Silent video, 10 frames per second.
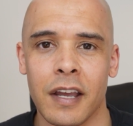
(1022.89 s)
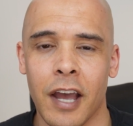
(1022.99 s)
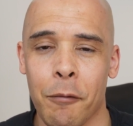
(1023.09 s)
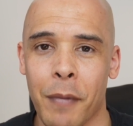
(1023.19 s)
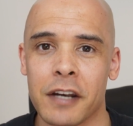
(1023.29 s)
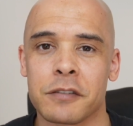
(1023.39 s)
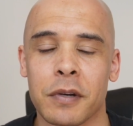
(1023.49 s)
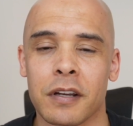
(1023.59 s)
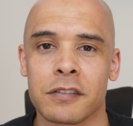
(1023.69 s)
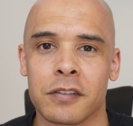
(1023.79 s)
a
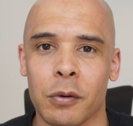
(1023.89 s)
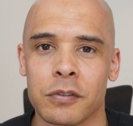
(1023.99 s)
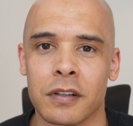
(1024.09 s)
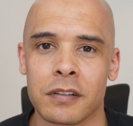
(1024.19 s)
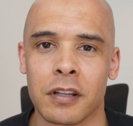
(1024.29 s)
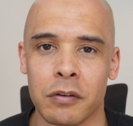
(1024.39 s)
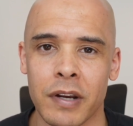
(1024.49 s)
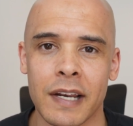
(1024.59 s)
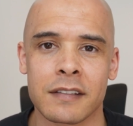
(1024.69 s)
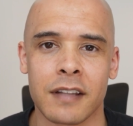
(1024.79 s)
management consultant to the
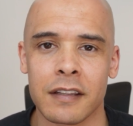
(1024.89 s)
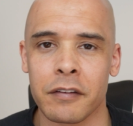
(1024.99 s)
real estate